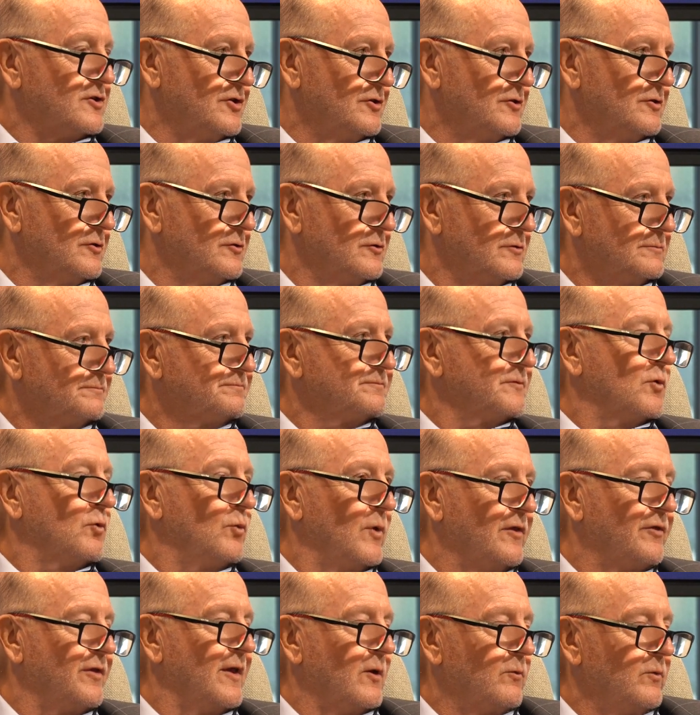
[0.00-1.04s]
to
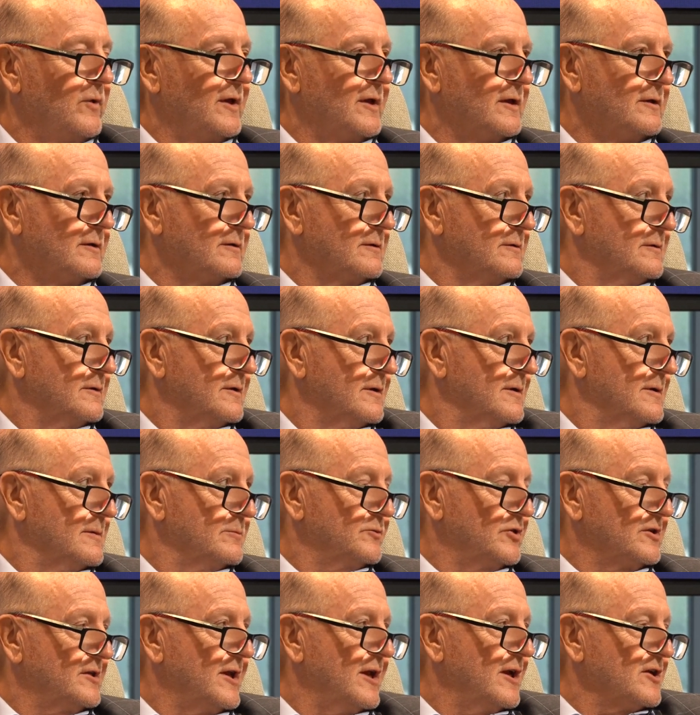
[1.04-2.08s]
we think we can
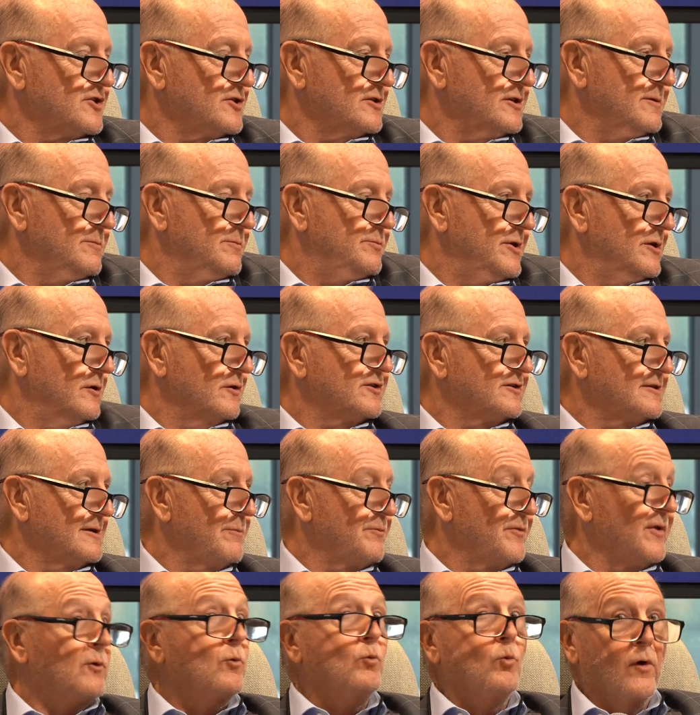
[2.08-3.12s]
potentially build
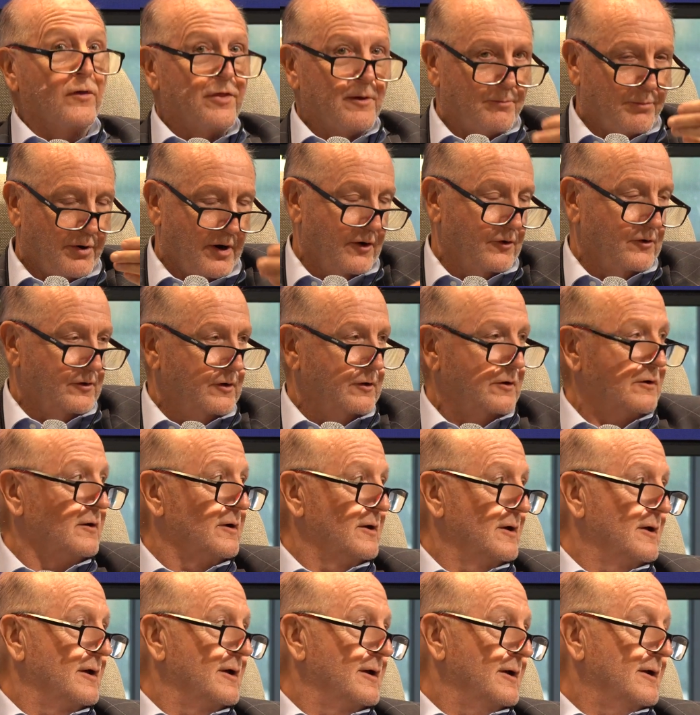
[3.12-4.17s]
something with a partner
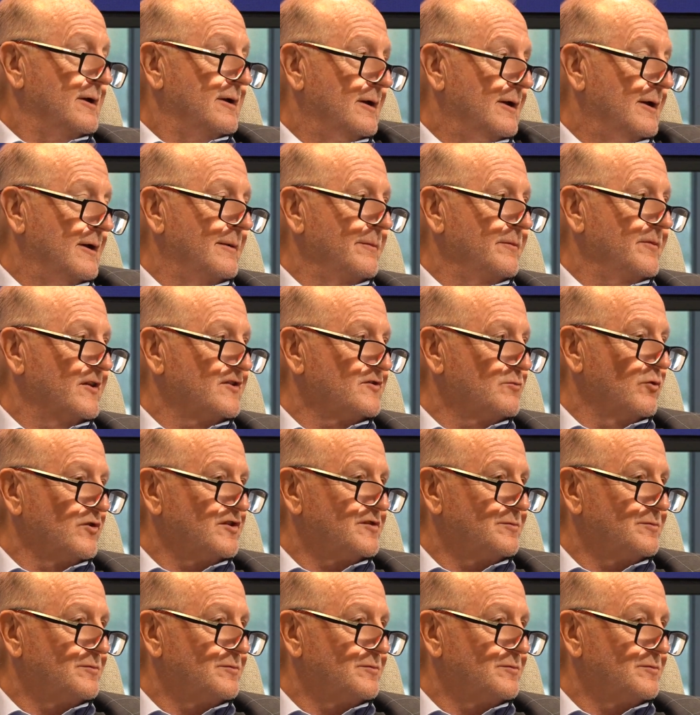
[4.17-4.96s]
that's more